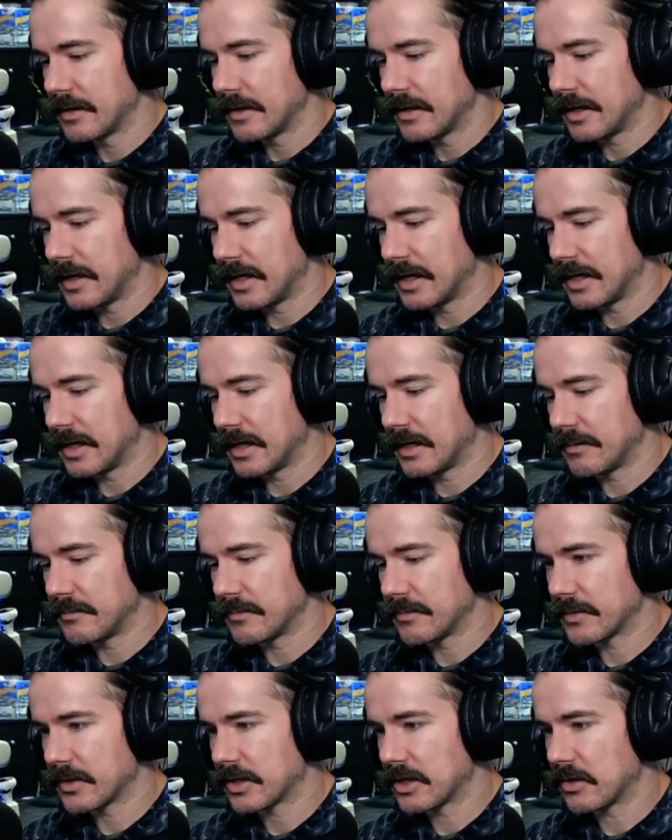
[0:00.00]

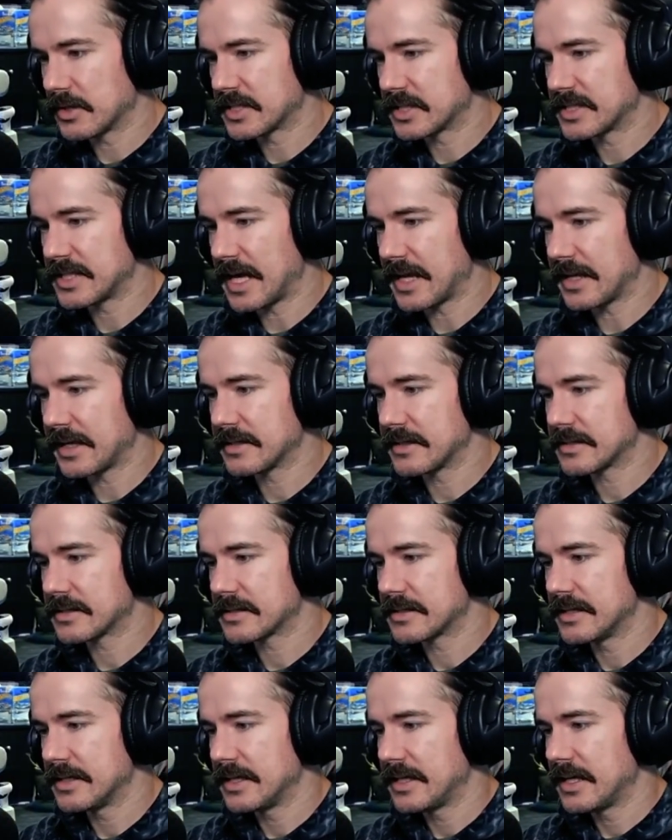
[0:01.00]
Go to settings,
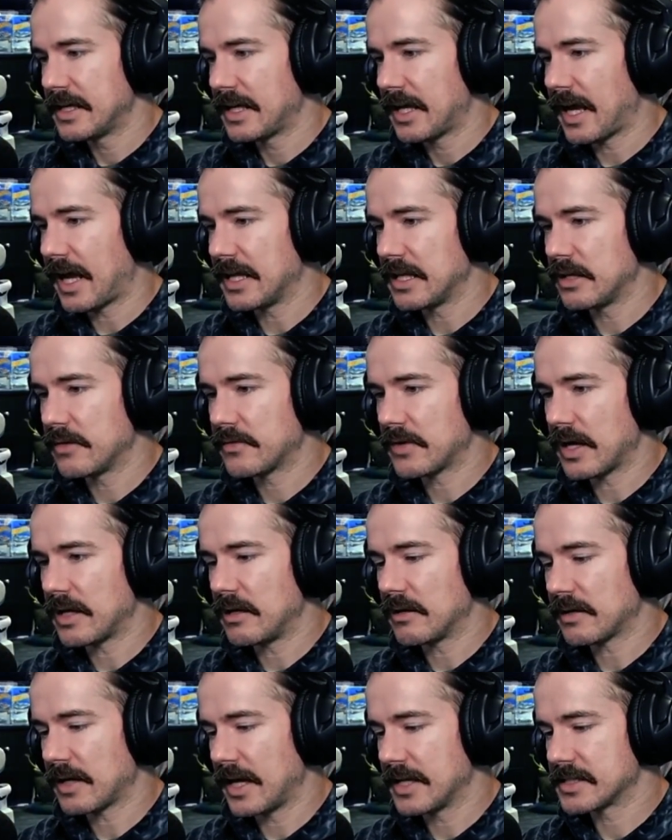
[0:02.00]
and you've got all
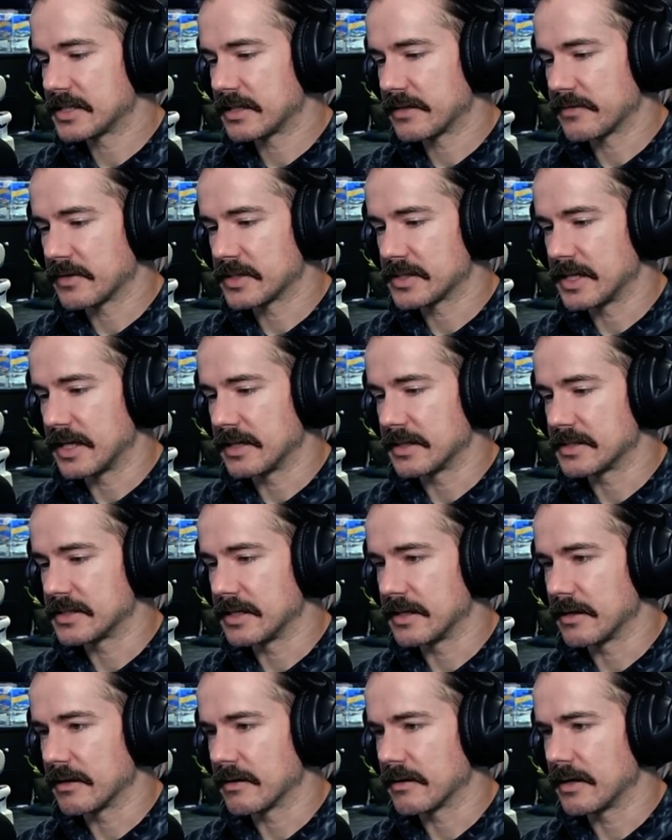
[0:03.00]
kinds of different settings
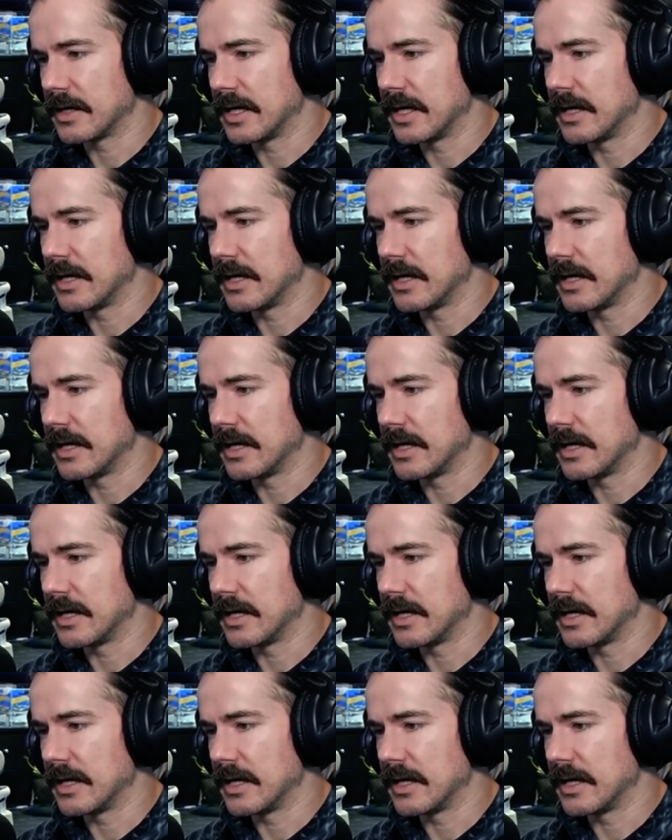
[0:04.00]
here.